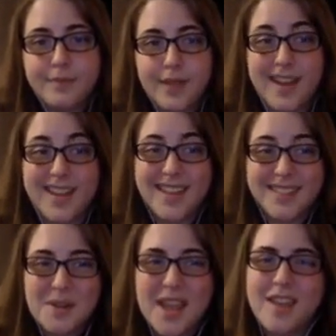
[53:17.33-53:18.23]
And it's
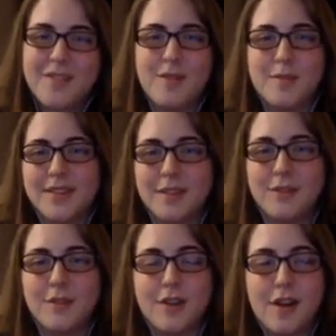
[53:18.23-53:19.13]
okay if you miss a
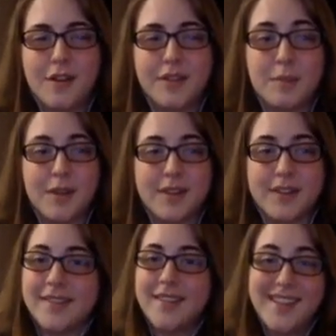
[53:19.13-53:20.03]
few calls
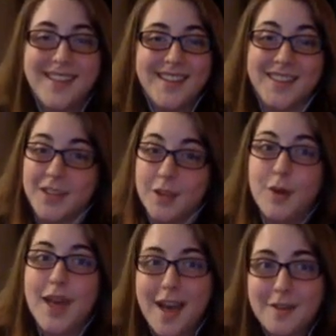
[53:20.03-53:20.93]
because you
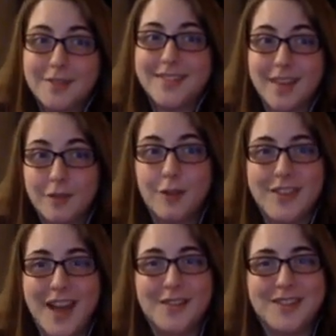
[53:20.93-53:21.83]
have several
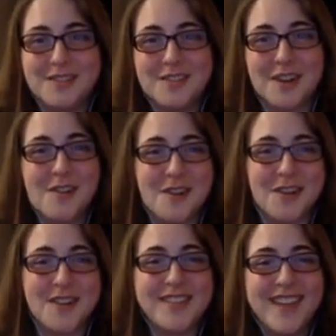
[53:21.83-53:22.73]
thousand
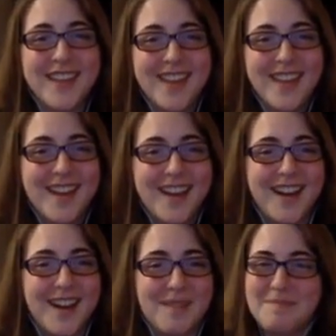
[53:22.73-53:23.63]
recorders.
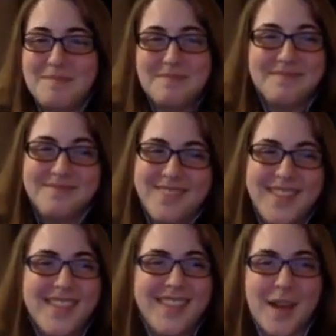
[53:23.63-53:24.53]

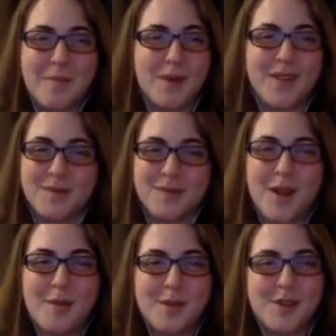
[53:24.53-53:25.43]
That bird is
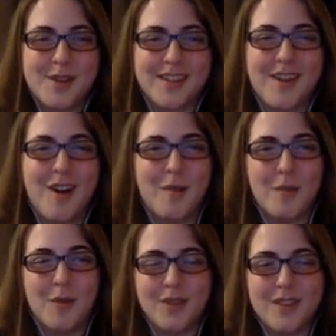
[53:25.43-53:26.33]
probably going to call
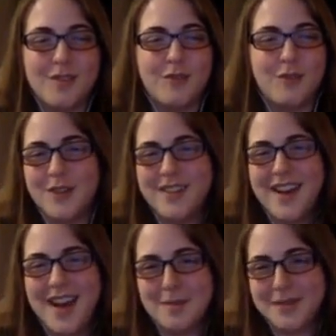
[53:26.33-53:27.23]
more than 4
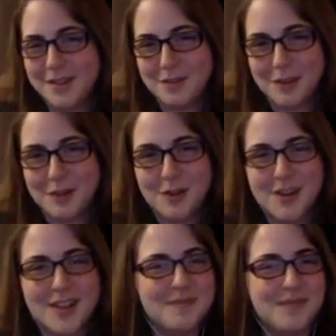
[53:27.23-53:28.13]
times in a
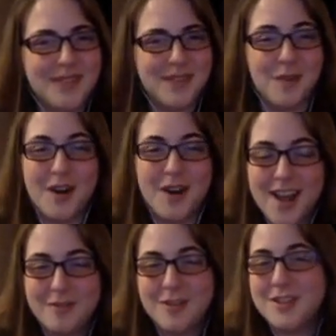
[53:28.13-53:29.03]
recording, so on
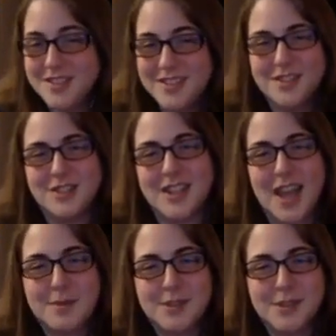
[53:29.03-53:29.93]
average, you should
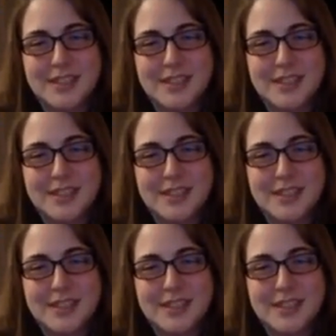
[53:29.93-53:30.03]
capture